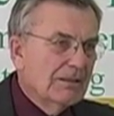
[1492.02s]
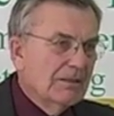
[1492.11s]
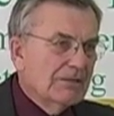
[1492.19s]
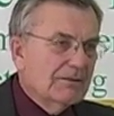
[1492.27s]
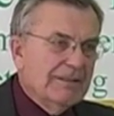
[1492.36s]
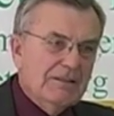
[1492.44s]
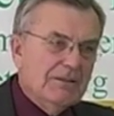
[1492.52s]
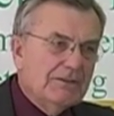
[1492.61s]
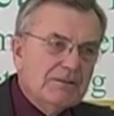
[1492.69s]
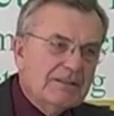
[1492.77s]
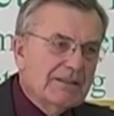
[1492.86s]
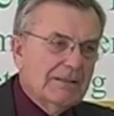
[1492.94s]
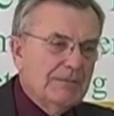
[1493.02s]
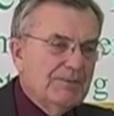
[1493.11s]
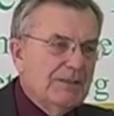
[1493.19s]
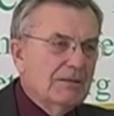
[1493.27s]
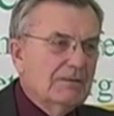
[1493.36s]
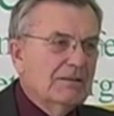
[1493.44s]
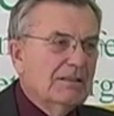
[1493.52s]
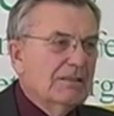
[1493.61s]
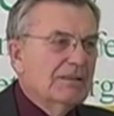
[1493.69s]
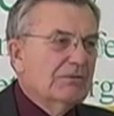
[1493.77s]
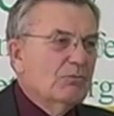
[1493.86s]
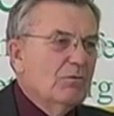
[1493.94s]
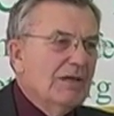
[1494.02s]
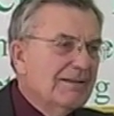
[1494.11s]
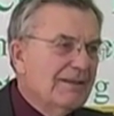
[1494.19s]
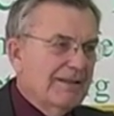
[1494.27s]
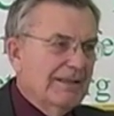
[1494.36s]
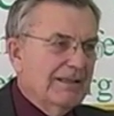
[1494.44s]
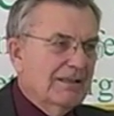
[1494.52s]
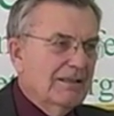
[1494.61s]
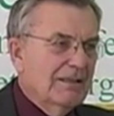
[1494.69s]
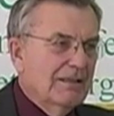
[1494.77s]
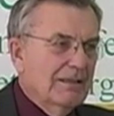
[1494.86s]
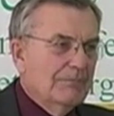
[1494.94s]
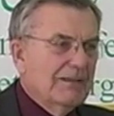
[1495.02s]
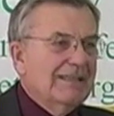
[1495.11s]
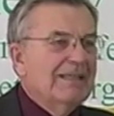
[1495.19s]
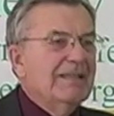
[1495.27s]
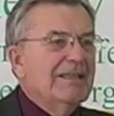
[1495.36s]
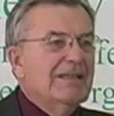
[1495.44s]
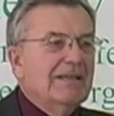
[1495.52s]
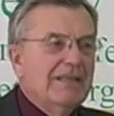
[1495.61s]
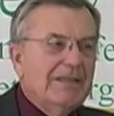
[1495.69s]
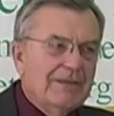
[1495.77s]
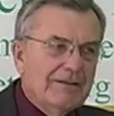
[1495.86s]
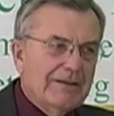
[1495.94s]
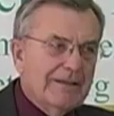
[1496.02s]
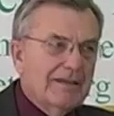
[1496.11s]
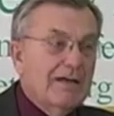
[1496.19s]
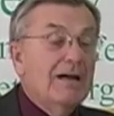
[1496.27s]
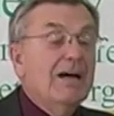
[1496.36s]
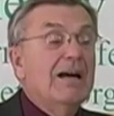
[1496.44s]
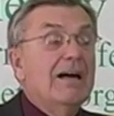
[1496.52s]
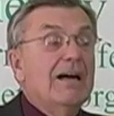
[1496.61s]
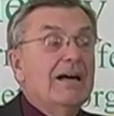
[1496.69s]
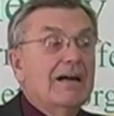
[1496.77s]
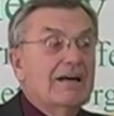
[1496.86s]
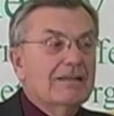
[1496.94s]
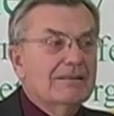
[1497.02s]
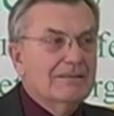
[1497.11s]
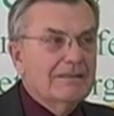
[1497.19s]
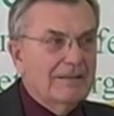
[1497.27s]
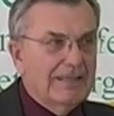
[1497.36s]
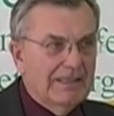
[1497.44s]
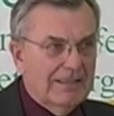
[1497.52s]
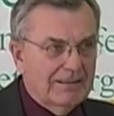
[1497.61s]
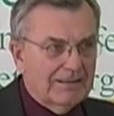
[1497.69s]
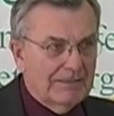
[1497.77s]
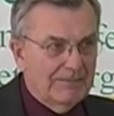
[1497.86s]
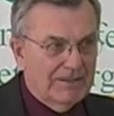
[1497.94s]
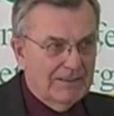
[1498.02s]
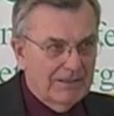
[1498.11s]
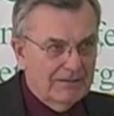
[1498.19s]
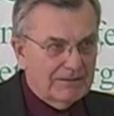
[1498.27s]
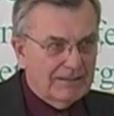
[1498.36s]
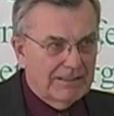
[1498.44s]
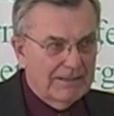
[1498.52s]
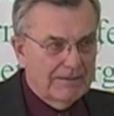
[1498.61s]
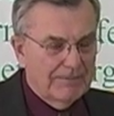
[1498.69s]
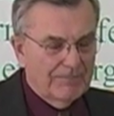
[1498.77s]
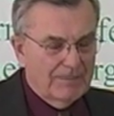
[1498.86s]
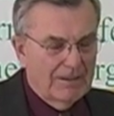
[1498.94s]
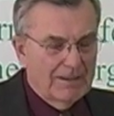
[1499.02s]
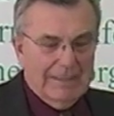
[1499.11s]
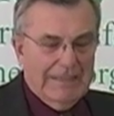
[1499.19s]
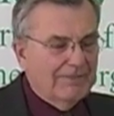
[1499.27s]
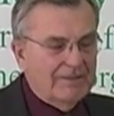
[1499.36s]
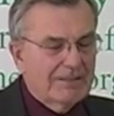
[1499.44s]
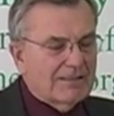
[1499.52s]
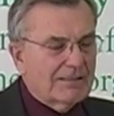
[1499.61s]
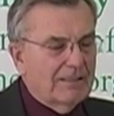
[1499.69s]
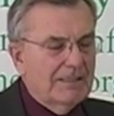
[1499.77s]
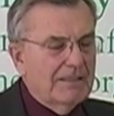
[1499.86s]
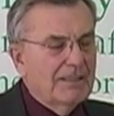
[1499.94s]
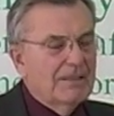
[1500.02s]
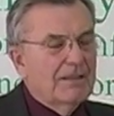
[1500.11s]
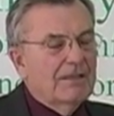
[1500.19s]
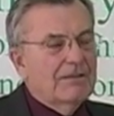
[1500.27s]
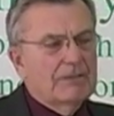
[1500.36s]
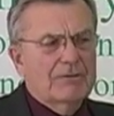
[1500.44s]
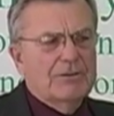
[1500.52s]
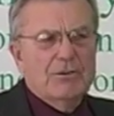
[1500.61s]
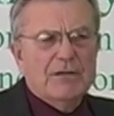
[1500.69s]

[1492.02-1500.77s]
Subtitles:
So introducing a bill is one thing, but getting a hearing, that's something else again. Obviously, there were no